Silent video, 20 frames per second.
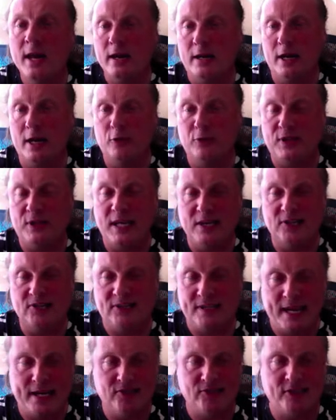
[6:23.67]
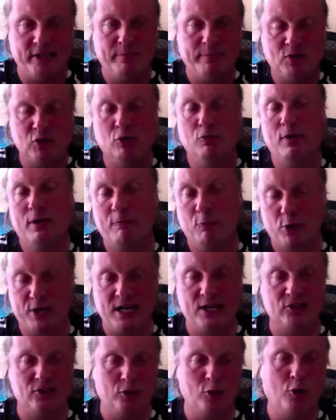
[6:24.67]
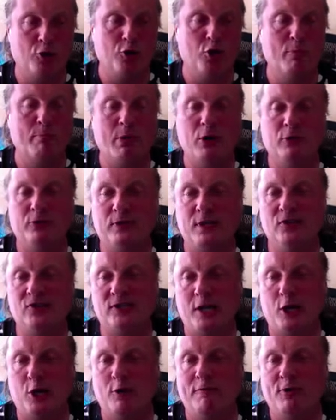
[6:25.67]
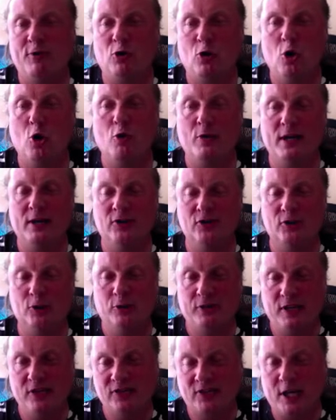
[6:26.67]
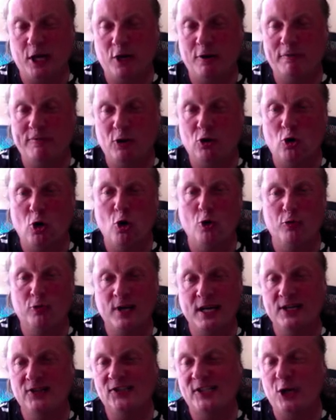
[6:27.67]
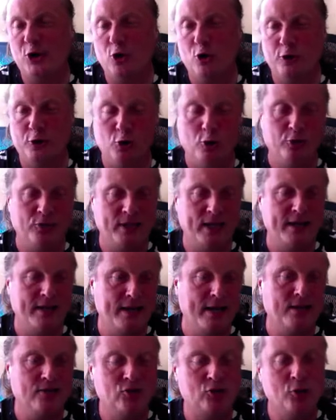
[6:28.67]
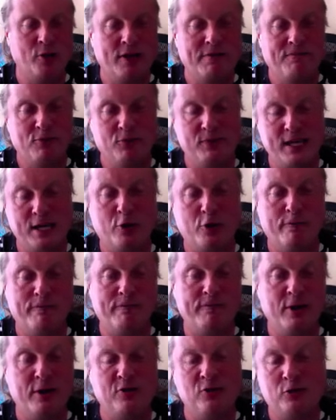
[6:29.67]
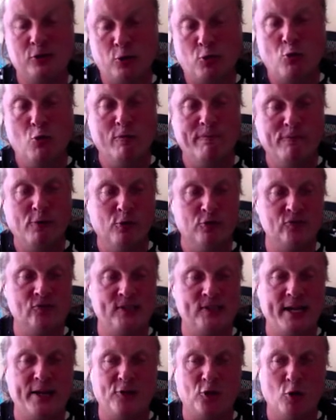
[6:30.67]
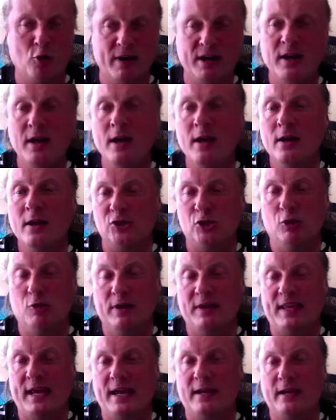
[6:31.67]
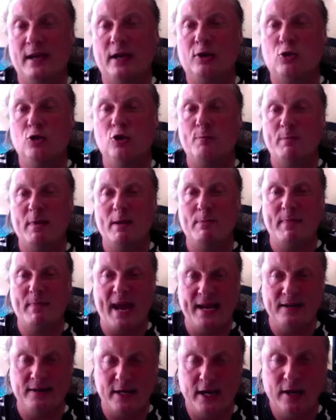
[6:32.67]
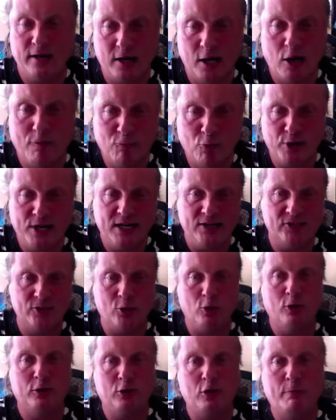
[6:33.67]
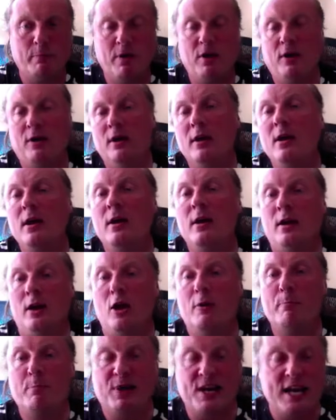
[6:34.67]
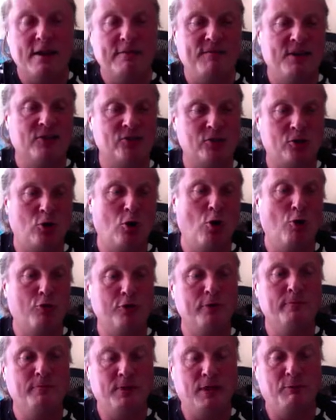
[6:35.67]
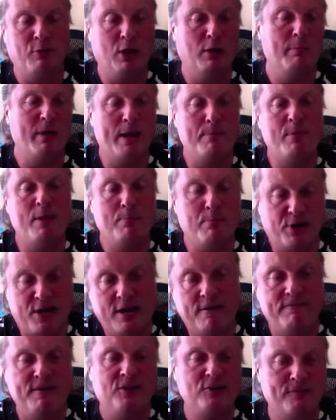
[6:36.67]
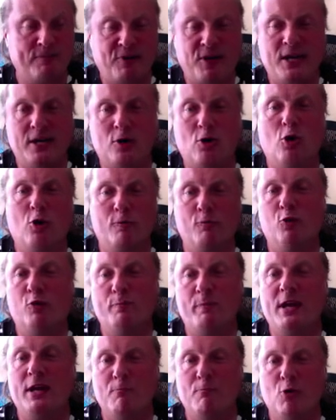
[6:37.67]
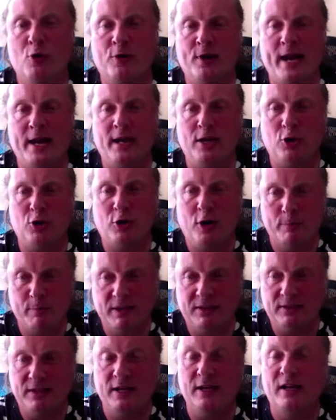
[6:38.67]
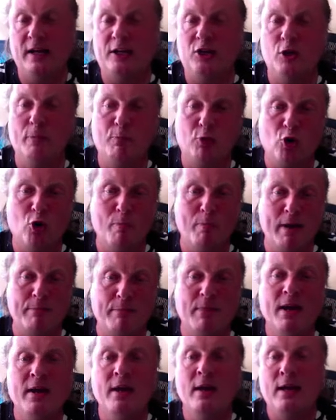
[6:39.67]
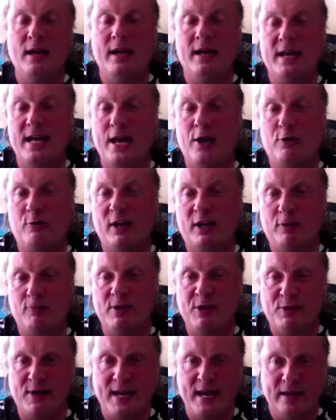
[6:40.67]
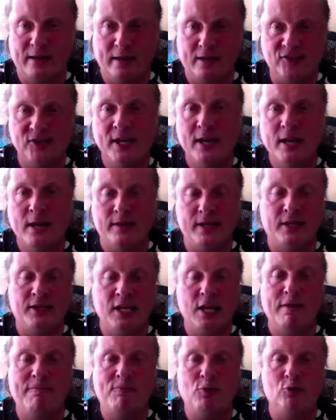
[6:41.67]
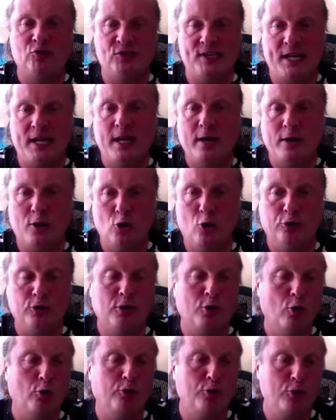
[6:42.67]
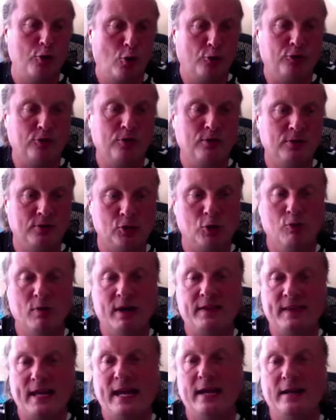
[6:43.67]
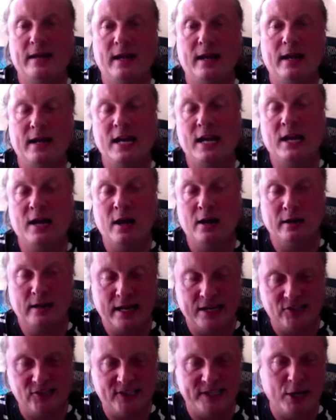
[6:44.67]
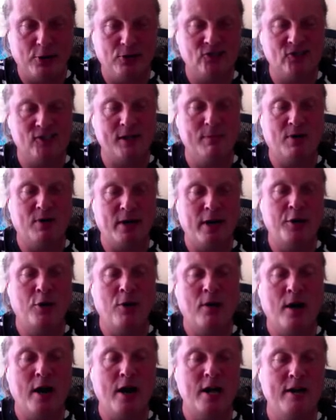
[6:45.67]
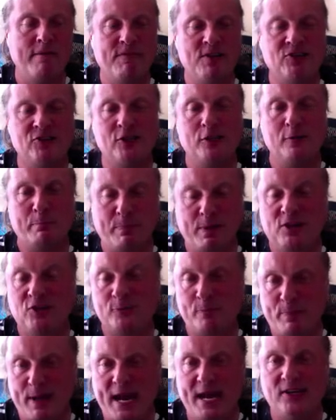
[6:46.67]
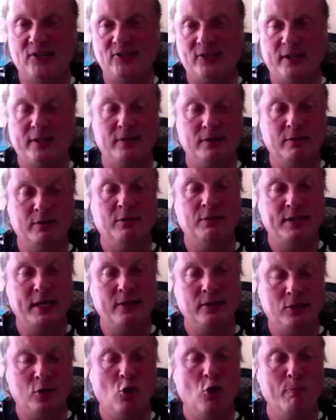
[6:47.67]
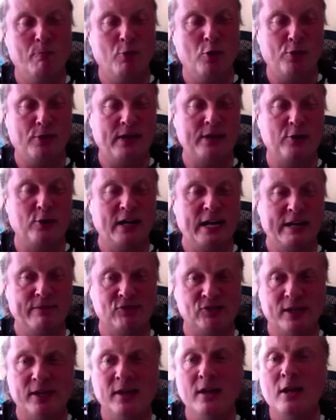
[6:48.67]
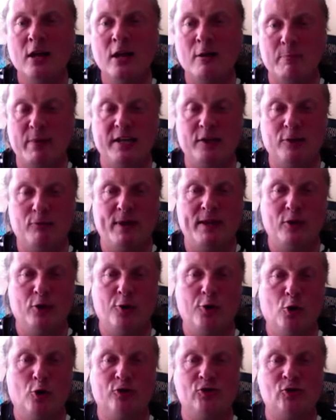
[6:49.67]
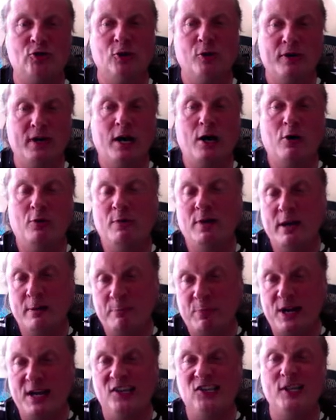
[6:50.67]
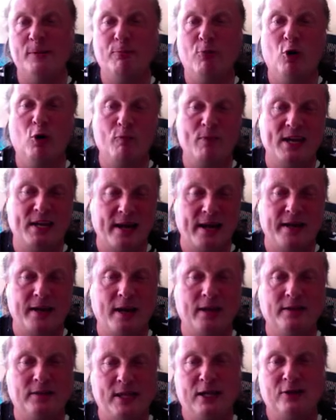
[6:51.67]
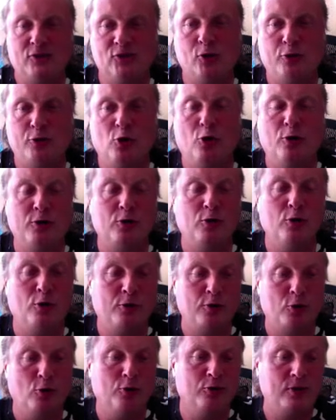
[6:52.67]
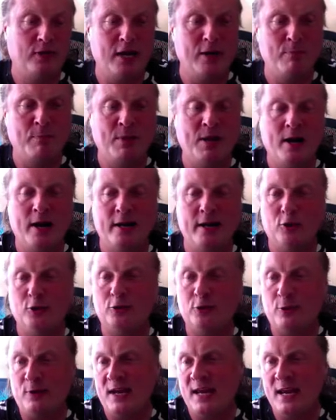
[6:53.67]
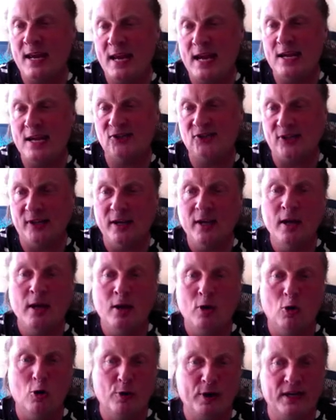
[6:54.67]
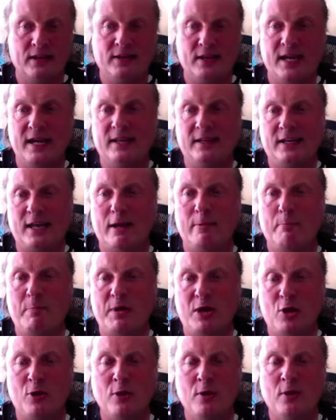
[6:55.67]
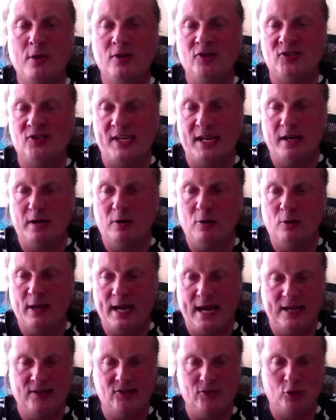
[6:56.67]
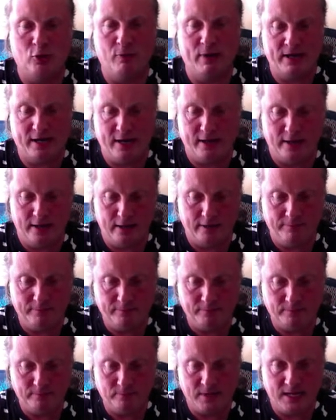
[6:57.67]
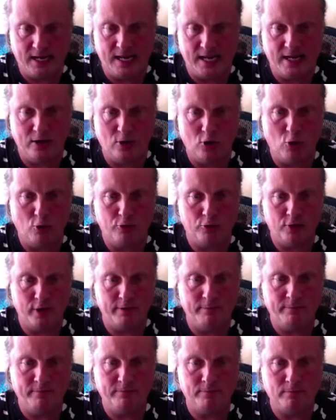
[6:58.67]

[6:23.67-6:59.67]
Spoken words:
Now these days, so what is known about this kind of a coding, so this kind of a code instead of dot and dash, so if you think of true, false, 0, 1, so then could be made now what is called the prefix code. Well, maybe prefix-free code would be more accurate, but like the problem here, like we realize that if you see dot dot dot, so then unless there is some kind of artificial space that the operator leaves between the dots, so now in principle we cannot tell. So dot dot dot can be either 3 E's or it can be a single S. So we can decode.